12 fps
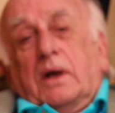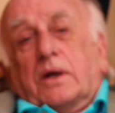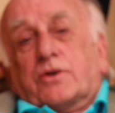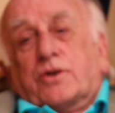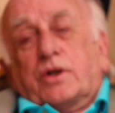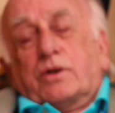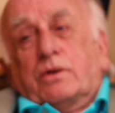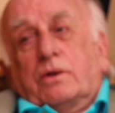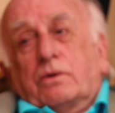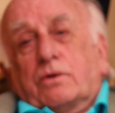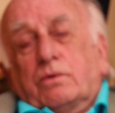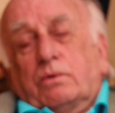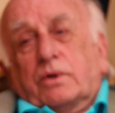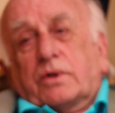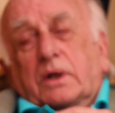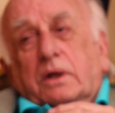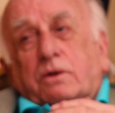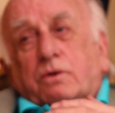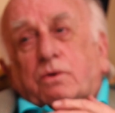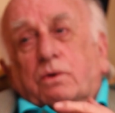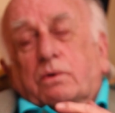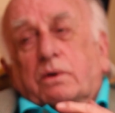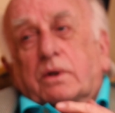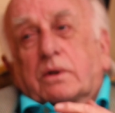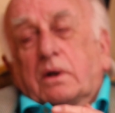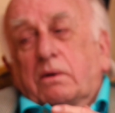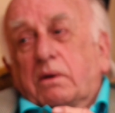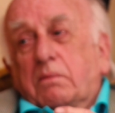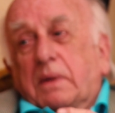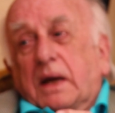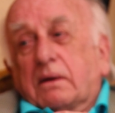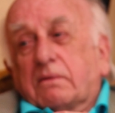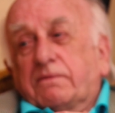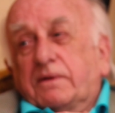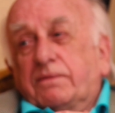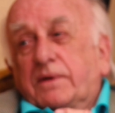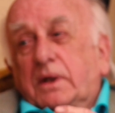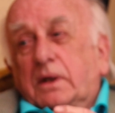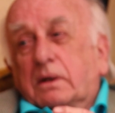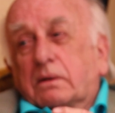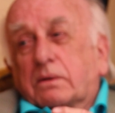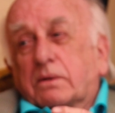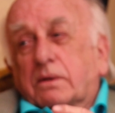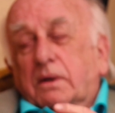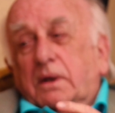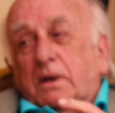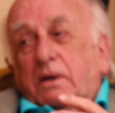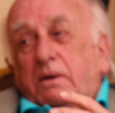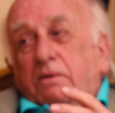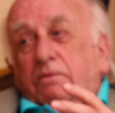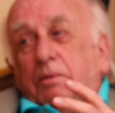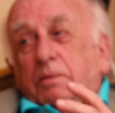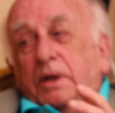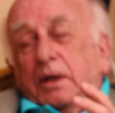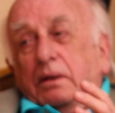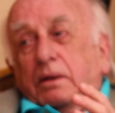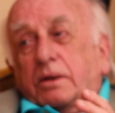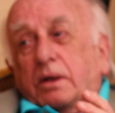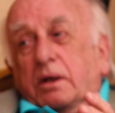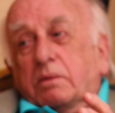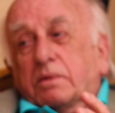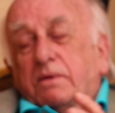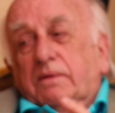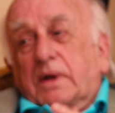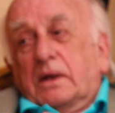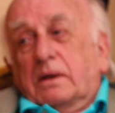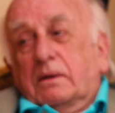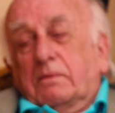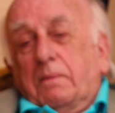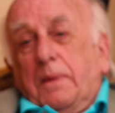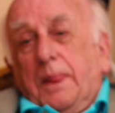assisted suicide stories going back 50 years in the Times of London.